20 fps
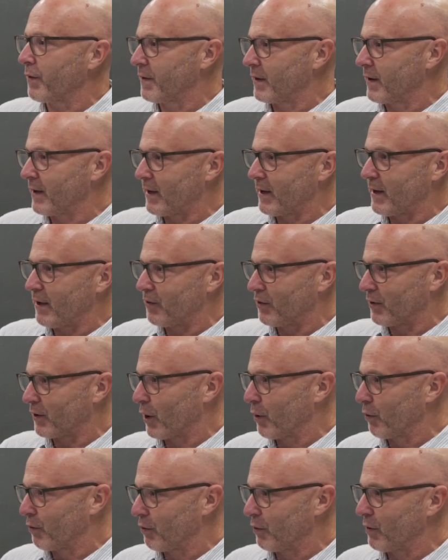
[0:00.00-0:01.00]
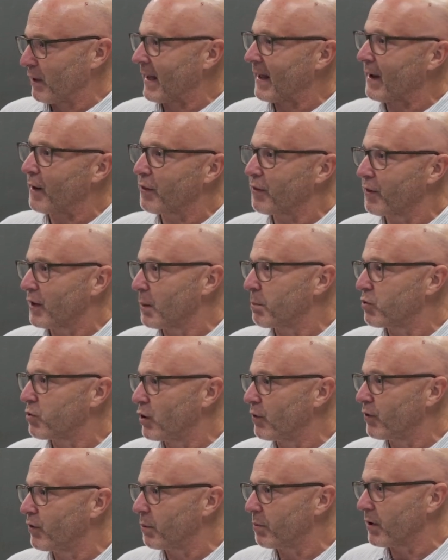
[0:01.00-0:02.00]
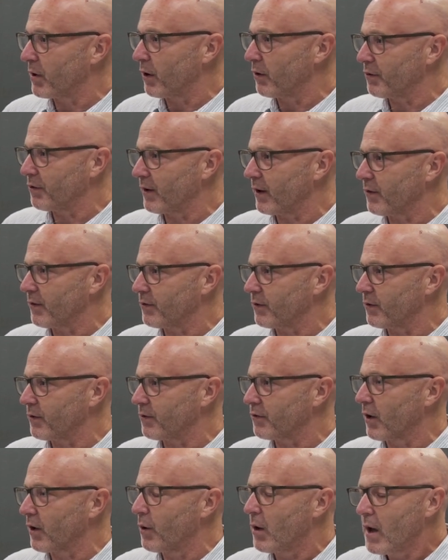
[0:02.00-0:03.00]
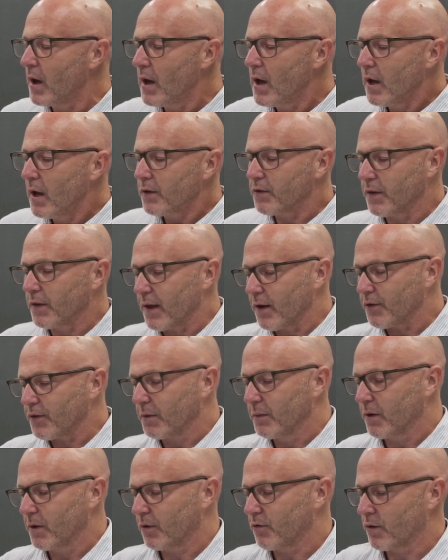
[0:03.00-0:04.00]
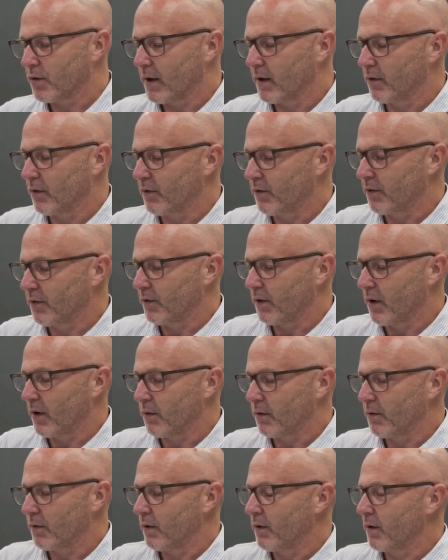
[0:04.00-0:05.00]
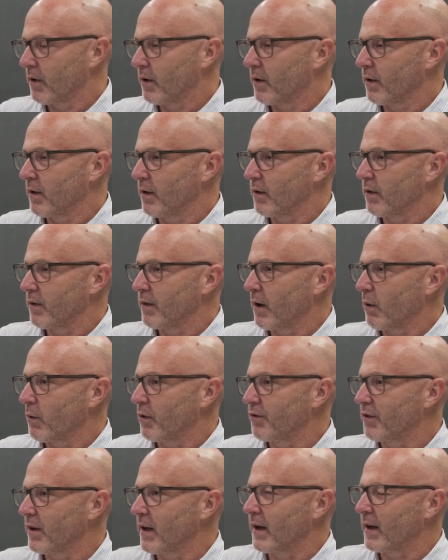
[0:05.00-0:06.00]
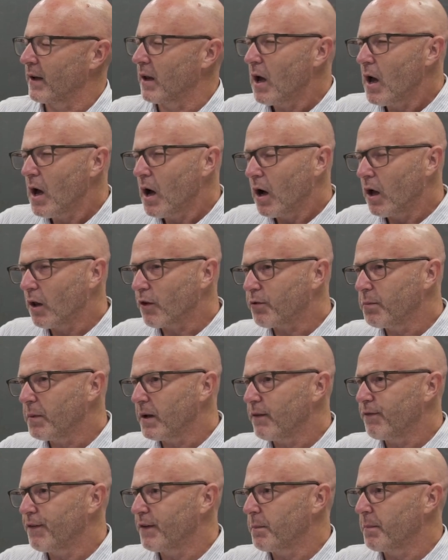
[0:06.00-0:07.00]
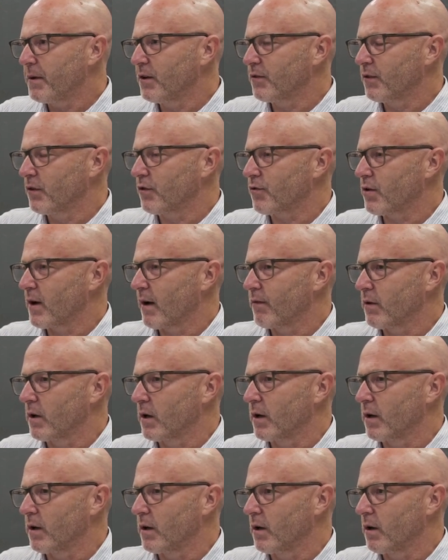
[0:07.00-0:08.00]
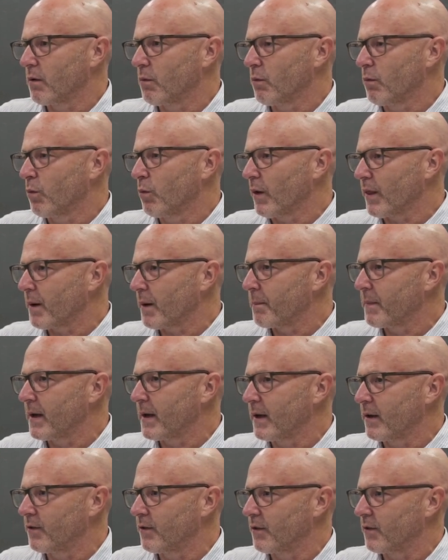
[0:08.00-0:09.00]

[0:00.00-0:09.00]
the need to go through lengthy approval processes. So there's some of the trends that we're seeing, and ultimately for the business traveler, what that means